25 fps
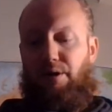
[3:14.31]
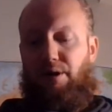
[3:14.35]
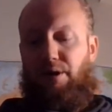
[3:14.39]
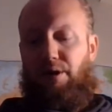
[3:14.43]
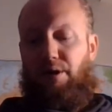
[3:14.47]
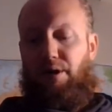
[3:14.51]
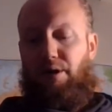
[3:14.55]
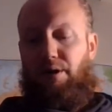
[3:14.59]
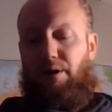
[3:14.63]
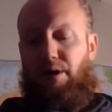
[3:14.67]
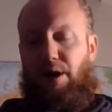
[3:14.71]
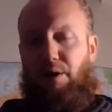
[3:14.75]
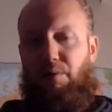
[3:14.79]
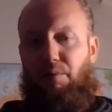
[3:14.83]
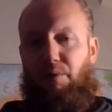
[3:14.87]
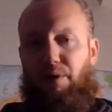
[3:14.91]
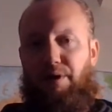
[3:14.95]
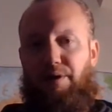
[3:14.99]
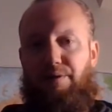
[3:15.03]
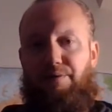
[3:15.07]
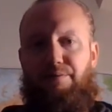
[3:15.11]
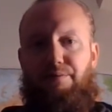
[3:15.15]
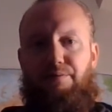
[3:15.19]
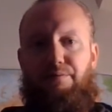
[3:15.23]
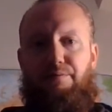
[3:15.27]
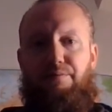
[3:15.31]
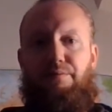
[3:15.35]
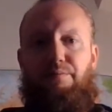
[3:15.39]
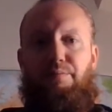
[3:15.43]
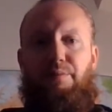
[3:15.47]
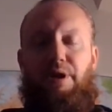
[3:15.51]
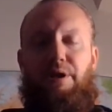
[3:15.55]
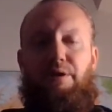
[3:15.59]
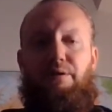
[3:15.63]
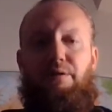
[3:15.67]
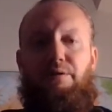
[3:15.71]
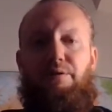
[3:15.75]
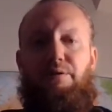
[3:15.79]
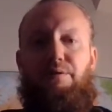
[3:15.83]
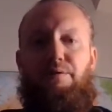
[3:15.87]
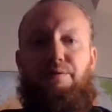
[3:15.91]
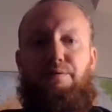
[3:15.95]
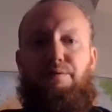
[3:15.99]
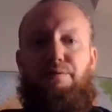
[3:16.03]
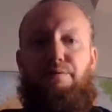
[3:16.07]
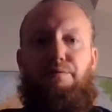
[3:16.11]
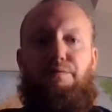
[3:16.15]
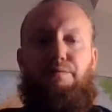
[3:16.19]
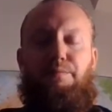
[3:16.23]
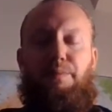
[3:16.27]
I wanted to make good
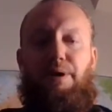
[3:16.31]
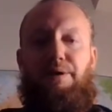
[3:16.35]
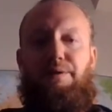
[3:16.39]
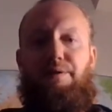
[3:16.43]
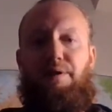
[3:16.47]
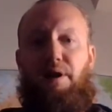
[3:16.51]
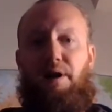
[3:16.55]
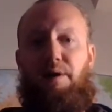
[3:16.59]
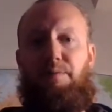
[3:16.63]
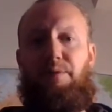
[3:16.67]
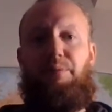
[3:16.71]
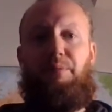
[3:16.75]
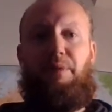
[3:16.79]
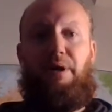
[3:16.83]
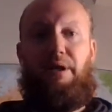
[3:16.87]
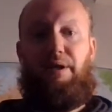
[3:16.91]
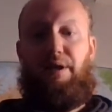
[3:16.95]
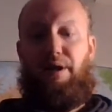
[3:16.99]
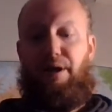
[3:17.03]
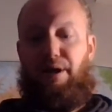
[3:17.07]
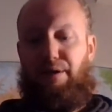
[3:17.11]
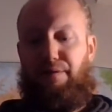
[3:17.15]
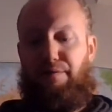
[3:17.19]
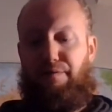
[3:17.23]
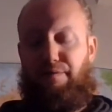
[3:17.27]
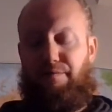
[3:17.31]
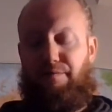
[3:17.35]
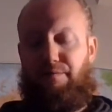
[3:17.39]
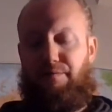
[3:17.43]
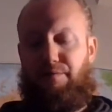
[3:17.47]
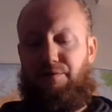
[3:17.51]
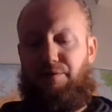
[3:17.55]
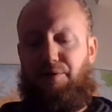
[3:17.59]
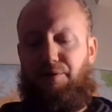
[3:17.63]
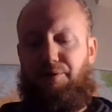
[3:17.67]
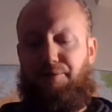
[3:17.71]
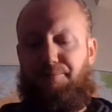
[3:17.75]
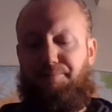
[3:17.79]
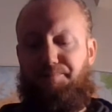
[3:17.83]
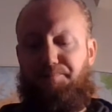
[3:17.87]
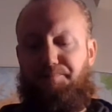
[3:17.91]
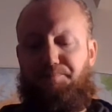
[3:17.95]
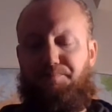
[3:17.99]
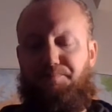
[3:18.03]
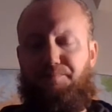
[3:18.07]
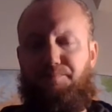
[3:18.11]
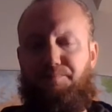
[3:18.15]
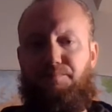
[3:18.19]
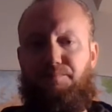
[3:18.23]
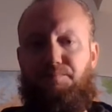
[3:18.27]
use of my time in my life. So
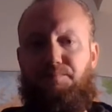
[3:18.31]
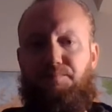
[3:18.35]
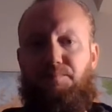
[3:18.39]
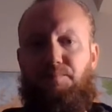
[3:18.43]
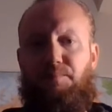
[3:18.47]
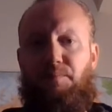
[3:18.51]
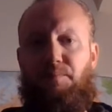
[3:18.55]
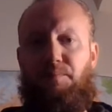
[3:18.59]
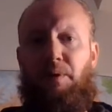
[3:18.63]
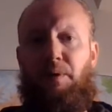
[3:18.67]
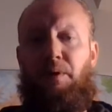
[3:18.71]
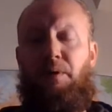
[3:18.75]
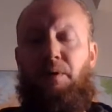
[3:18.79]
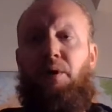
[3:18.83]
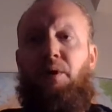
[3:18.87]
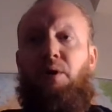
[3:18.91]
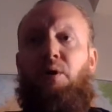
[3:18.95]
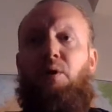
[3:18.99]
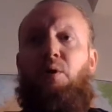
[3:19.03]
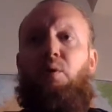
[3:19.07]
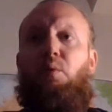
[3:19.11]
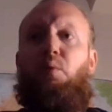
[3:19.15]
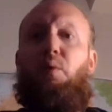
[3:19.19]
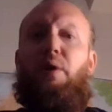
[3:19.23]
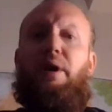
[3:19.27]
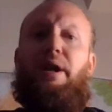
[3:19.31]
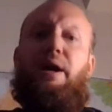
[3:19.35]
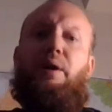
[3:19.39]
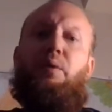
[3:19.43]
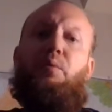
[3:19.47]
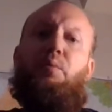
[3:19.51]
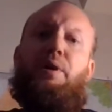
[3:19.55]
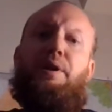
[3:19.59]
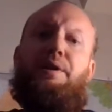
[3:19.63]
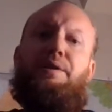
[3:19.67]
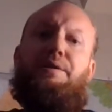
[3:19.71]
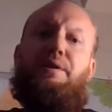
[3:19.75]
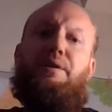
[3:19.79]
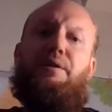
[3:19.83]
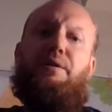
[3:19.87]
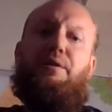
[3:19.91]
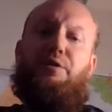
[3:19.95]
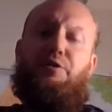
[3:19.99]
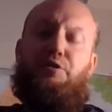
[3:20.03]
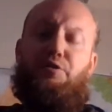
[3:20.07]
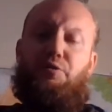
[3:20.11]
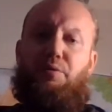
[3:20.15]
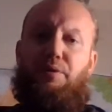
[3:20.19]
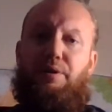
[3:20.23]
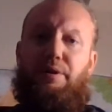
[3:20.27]
when I went there
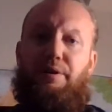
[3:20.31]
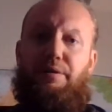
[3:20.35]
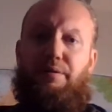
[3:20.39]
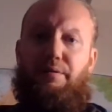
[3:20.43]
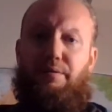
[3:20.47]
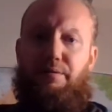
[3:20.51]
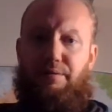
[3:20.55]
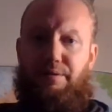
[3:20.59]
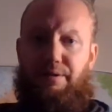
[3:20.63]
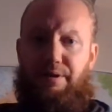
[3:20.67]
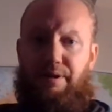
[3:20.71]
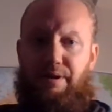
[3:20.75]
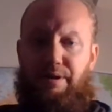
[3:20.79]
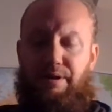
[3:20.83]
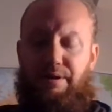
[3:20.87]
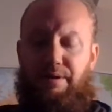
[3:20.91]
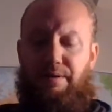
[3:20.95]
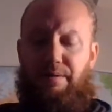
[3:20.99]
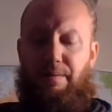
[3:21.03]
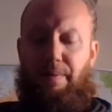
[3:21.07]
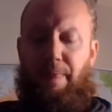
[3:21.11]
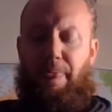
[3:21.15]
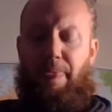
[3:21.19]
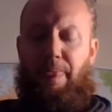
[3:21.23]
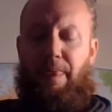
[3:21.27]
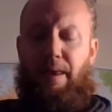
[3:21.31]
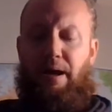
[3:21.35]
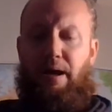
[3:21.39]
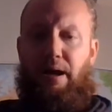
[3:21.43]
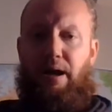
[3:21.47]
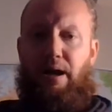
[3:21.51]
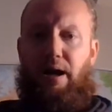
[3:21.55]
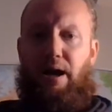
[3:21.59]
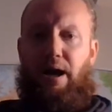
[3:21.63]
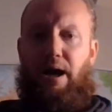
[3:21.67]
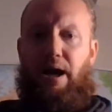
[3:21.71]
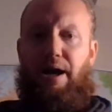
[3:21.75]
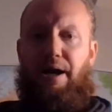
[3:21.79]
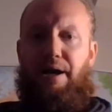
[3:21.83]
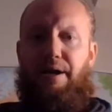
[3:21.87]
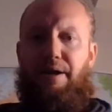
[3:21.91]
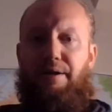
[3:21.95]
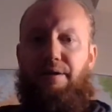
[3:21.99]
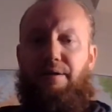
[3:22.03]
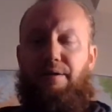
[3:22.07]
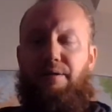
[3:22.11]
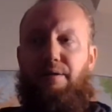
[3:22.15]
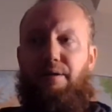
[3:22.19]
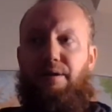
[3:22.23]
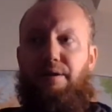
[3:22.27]
in 2013,
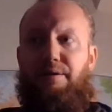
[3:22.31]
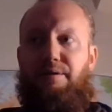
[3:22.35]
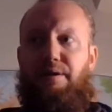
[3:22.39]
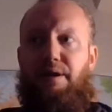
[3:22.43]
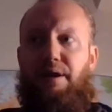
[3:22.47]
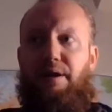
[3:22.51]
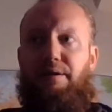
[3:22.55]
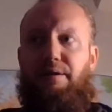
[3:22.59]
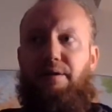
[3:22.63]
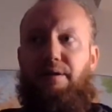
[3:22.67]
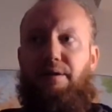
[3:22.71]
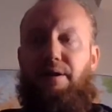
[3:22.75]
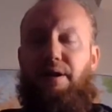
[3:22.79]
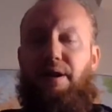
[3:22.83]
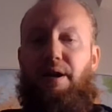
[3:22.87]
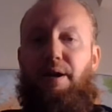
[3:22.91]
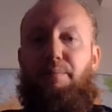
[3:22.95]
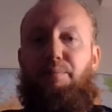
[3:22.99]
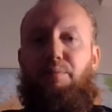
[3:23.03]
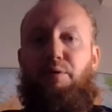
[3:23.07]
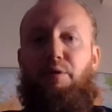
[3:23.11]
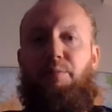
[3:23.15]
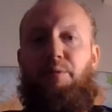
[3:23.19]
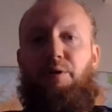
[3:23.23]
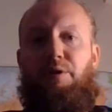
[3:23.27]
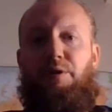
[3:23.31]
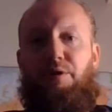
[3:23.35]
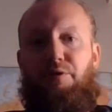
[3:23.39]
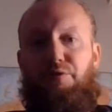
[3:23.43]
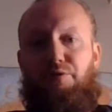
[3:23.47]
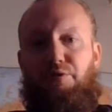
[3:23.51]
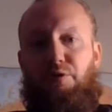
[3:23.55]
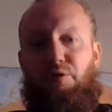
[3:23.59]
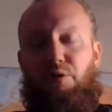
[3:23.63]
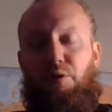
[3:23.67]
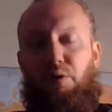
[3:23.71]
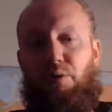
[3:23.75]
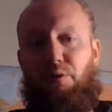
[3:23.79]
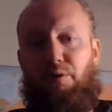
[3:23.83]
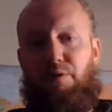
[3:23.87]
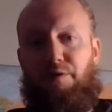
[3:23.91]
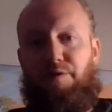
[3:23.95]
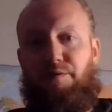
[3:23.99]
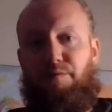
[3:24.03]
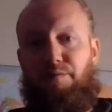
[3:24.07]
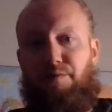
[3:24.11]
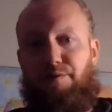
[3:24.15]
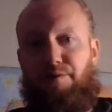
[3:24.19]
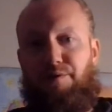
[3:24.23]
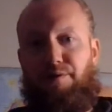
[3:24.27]
I attended a permaculture
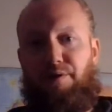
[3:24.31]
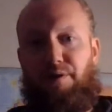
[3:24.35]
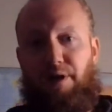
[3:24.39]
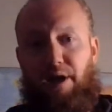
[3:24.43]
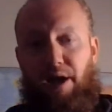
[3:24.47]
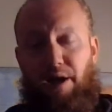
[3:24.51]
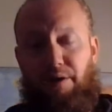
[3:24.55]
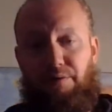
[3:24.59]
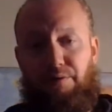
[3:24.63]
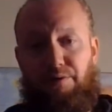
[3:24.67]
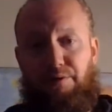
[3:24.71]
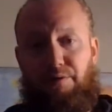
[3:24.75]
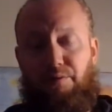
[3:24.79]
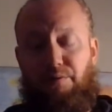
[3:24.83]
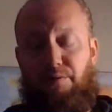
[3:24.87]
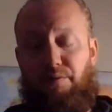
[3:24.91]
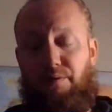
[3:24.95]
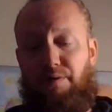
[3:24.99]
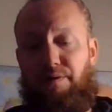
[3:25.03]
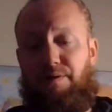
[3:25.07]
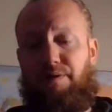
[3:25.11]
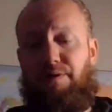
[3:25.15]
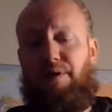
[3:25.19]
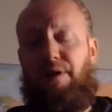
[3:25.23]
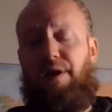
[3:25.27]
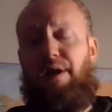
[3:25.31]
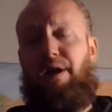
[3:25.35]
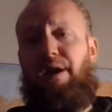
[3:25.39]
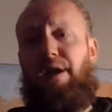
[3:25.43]
course, which is a college course.